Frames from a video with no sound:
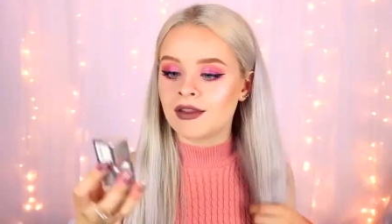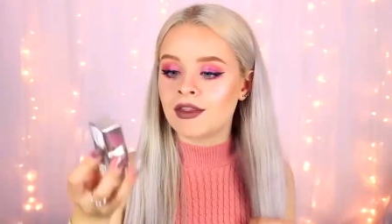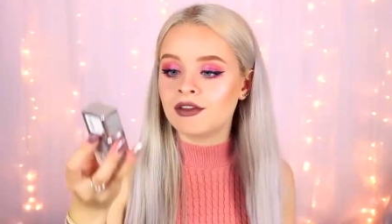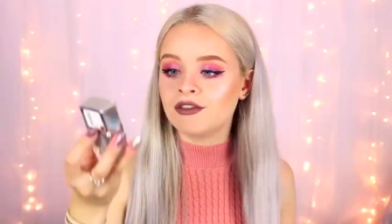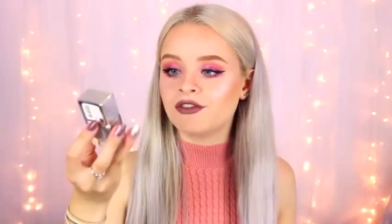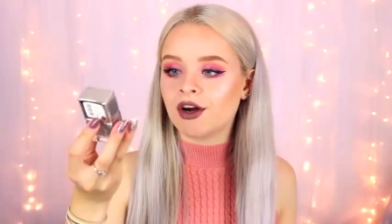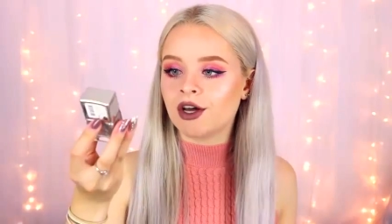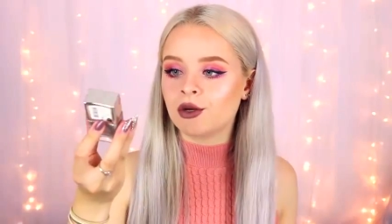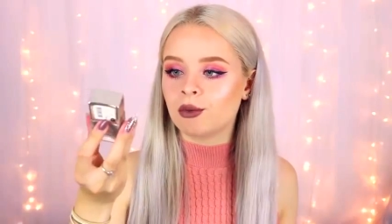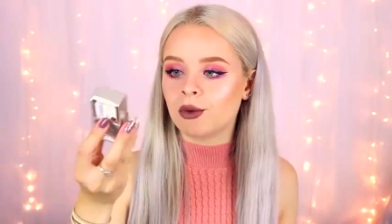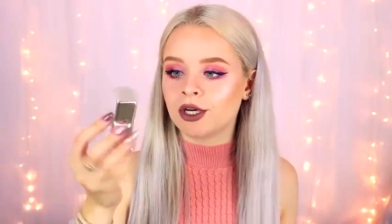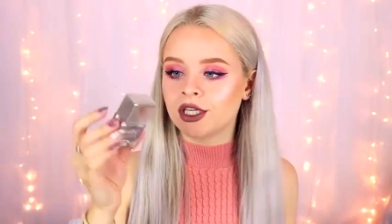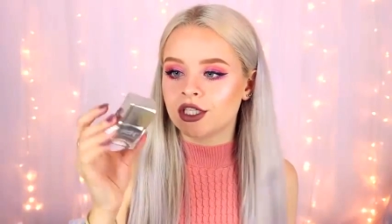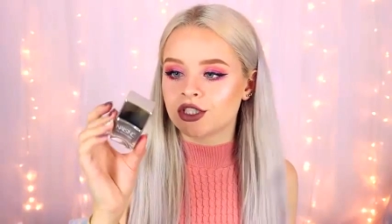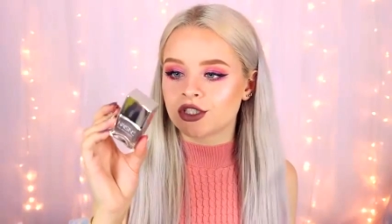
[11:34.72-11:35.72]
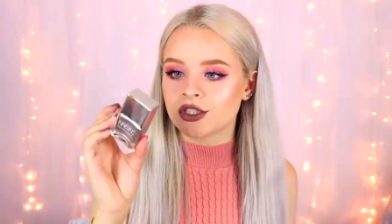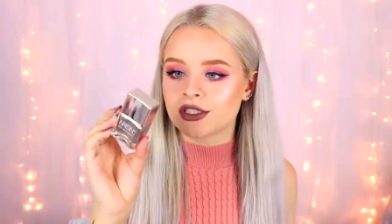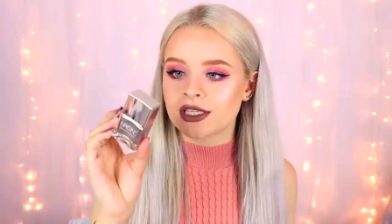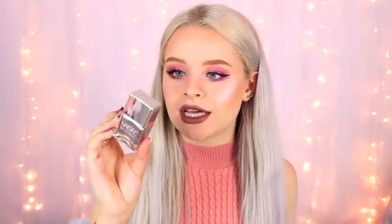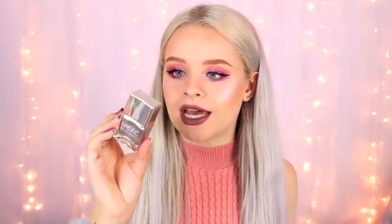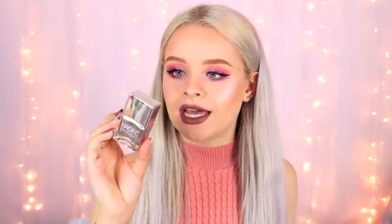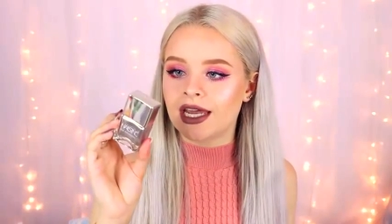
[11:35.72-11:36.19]
And then the final one is
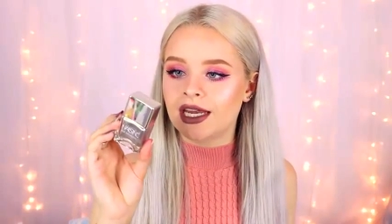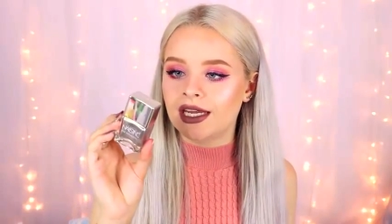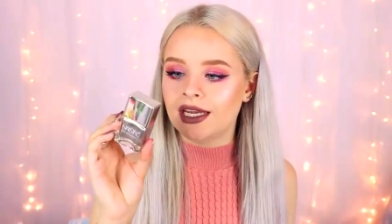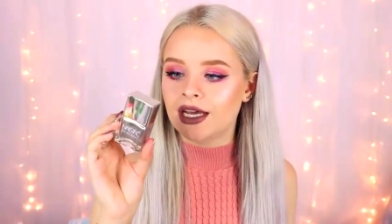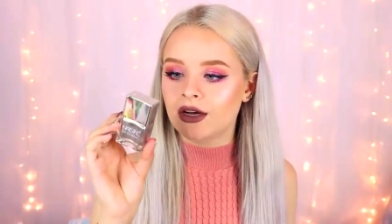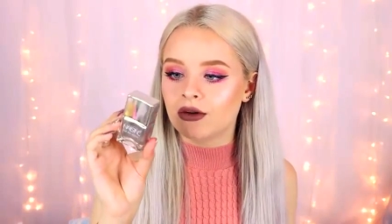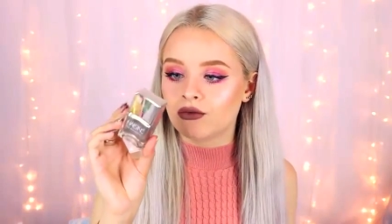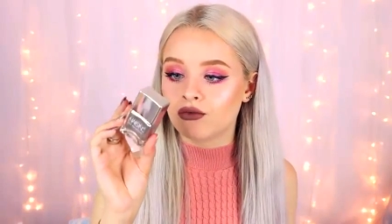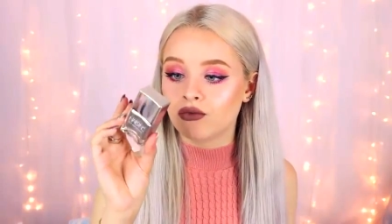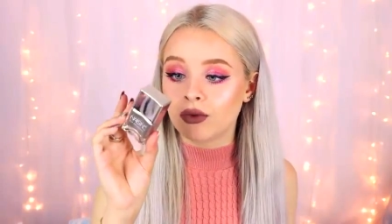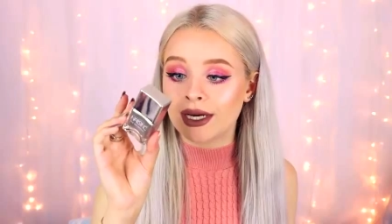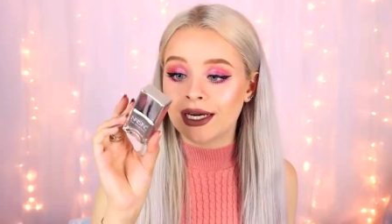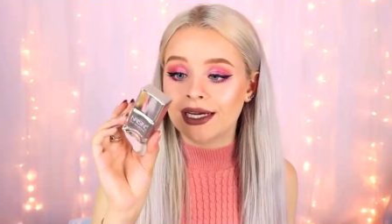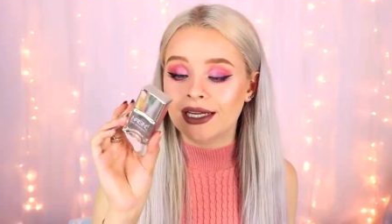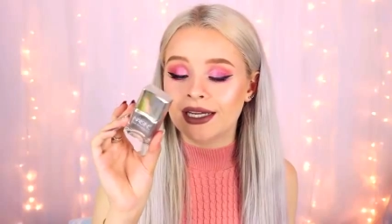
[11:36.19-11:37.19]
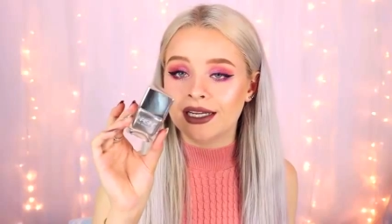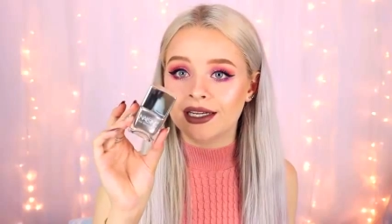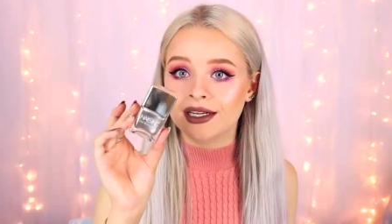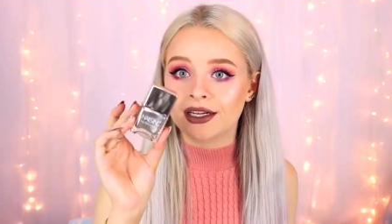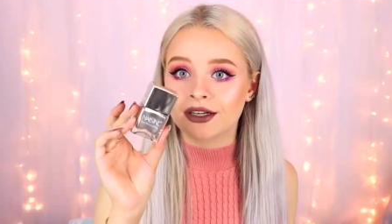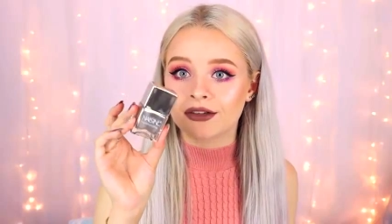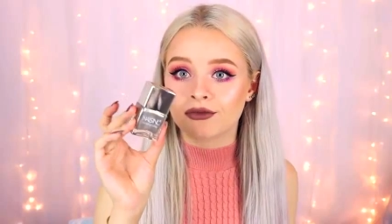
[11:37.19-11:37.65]
just a
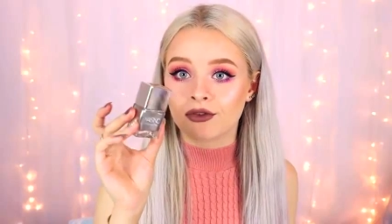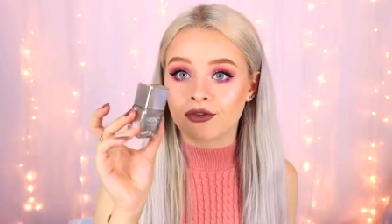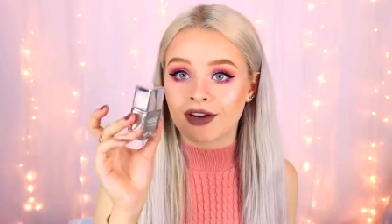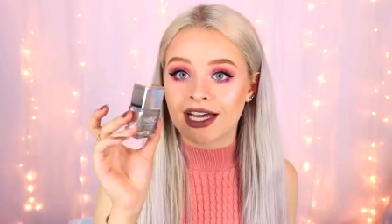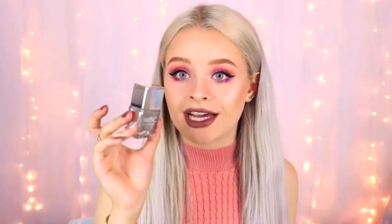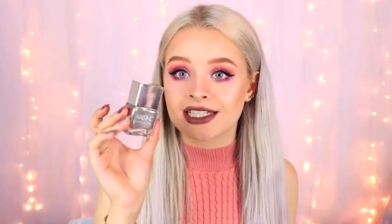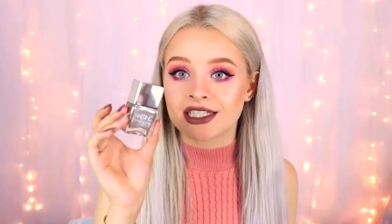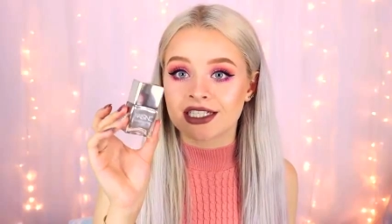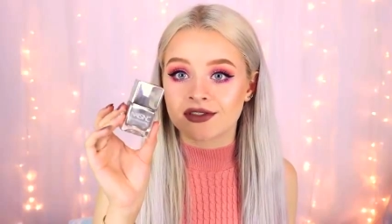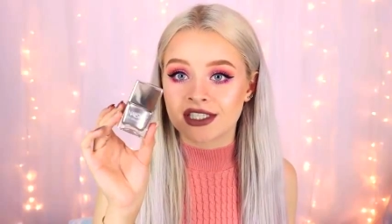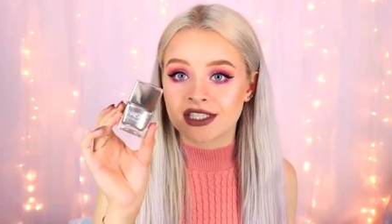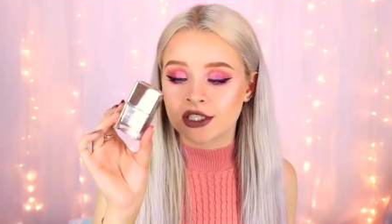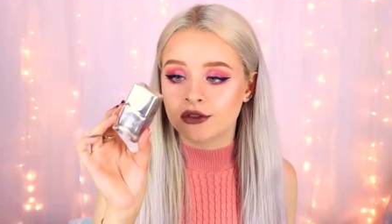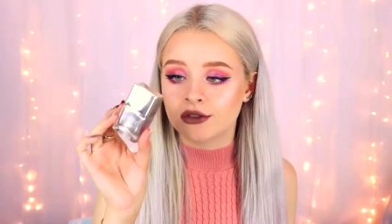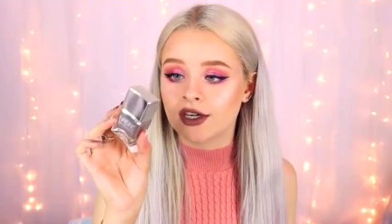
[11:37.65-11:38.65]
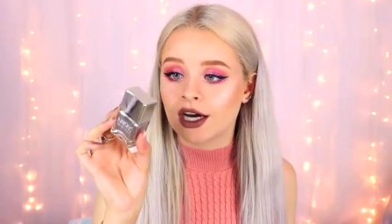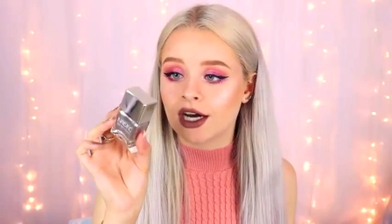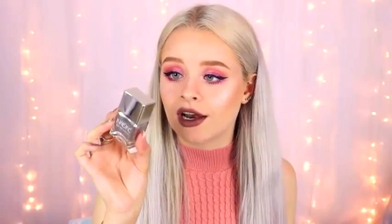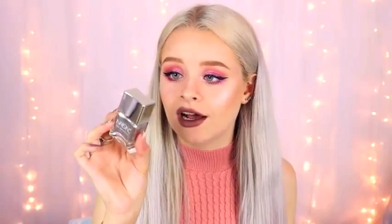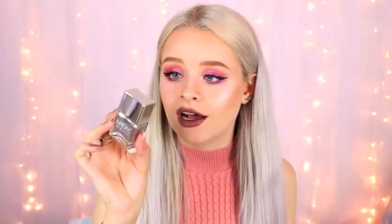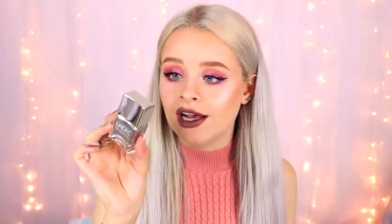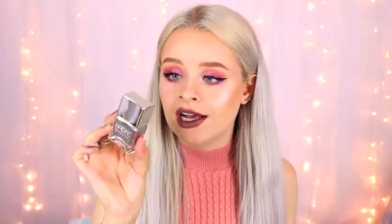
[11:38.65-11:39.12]
really reflective silver
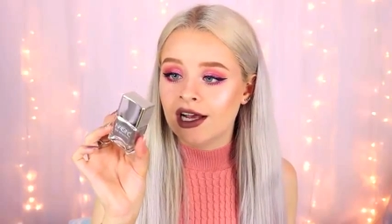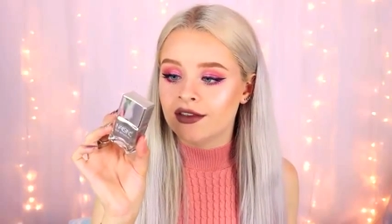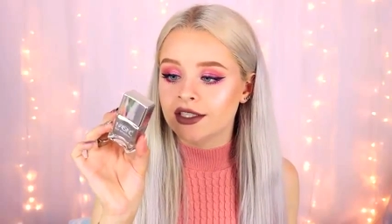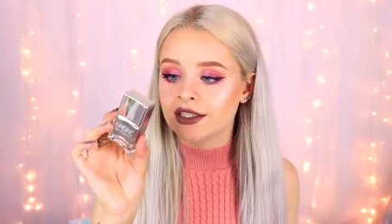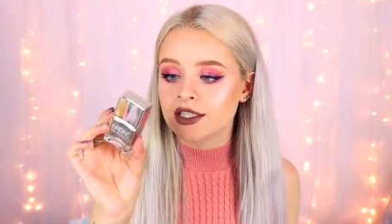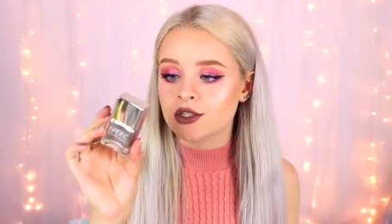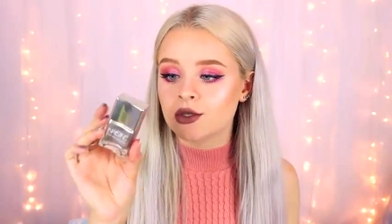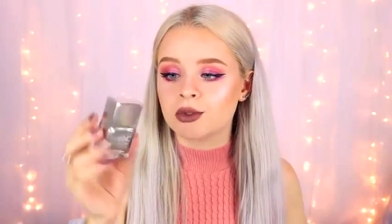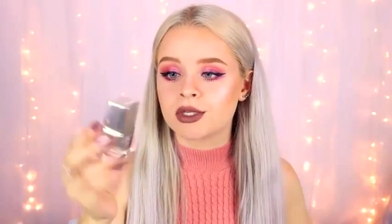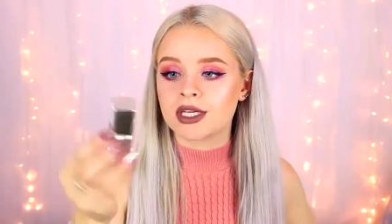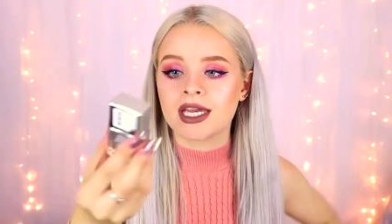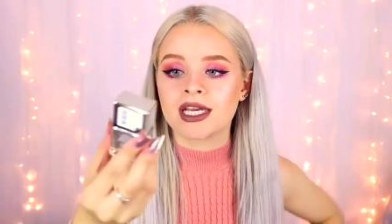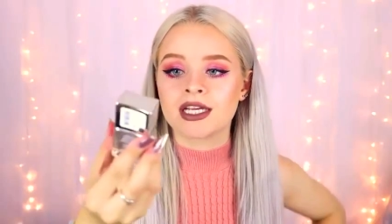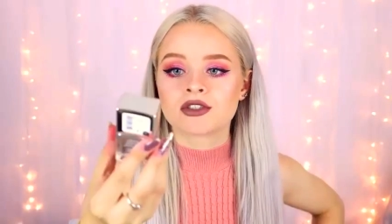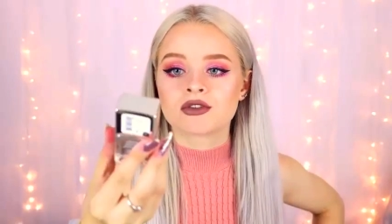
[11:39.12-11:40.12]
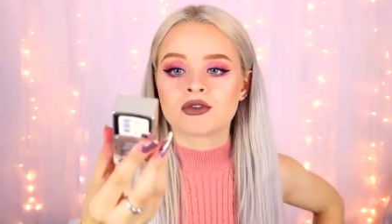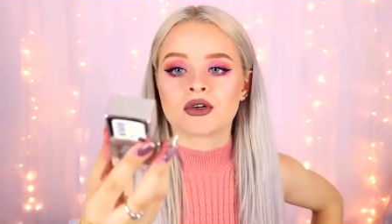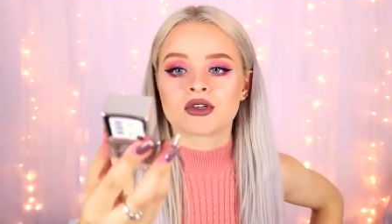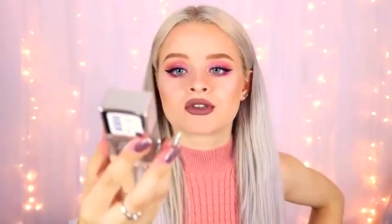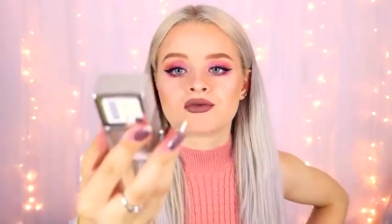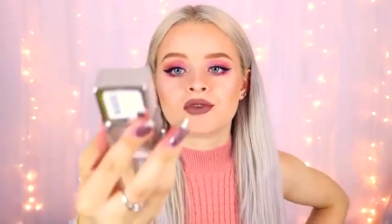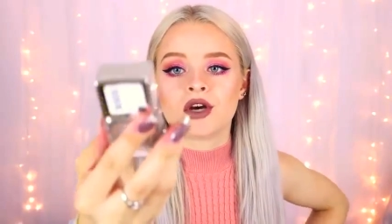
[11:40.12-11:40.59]
colour. This is called King's
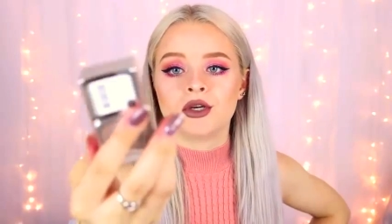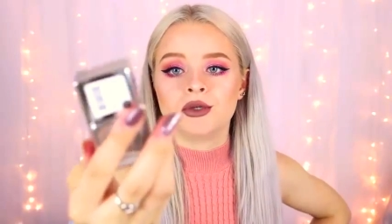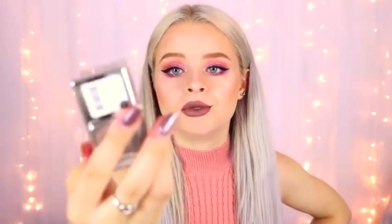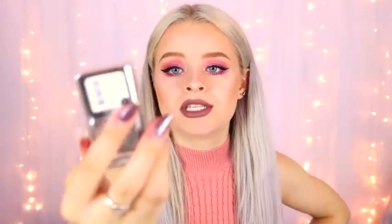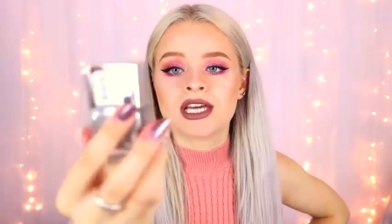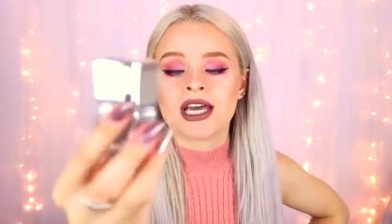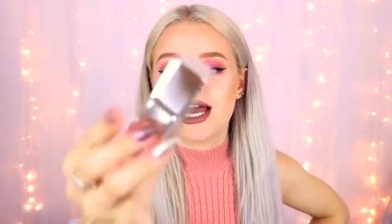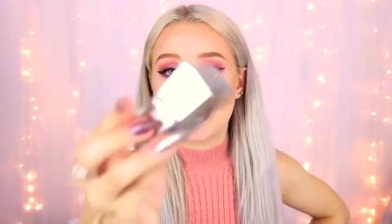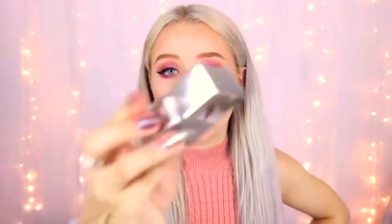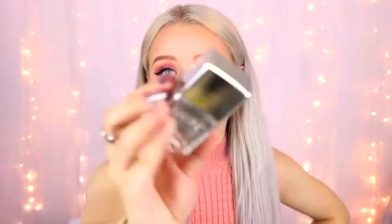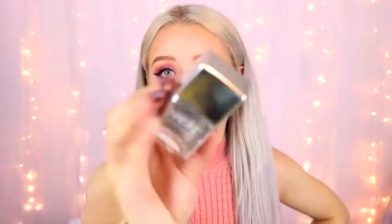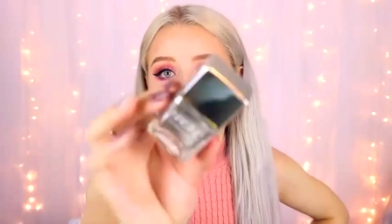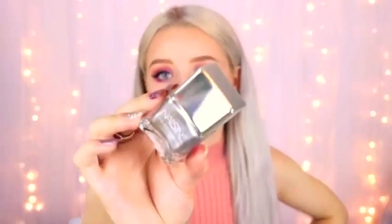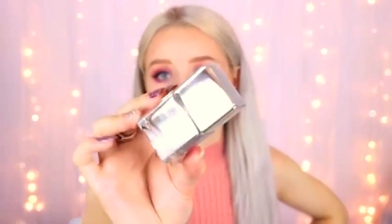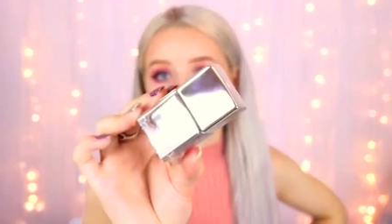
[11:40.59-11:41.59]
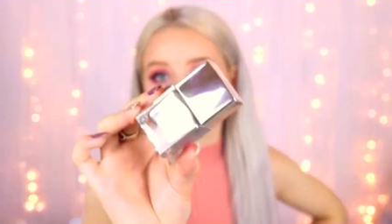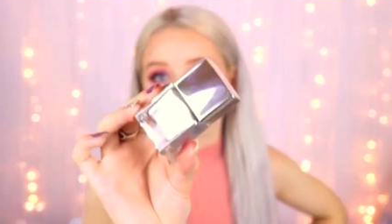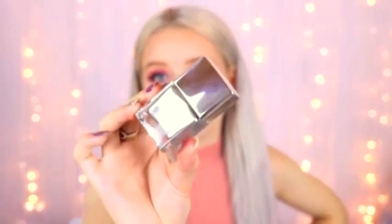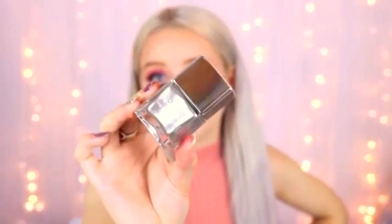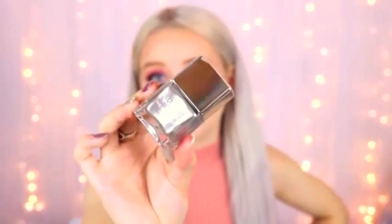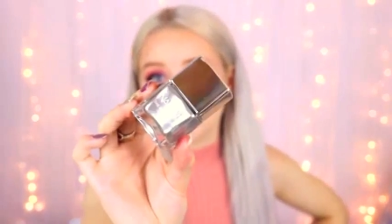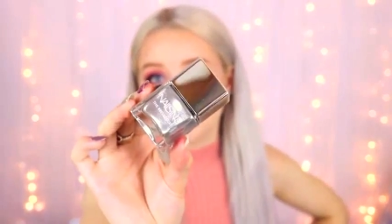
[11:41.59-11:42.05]
Cross Road and I
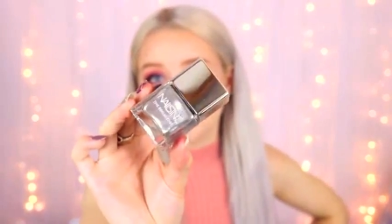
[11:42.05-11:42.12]
really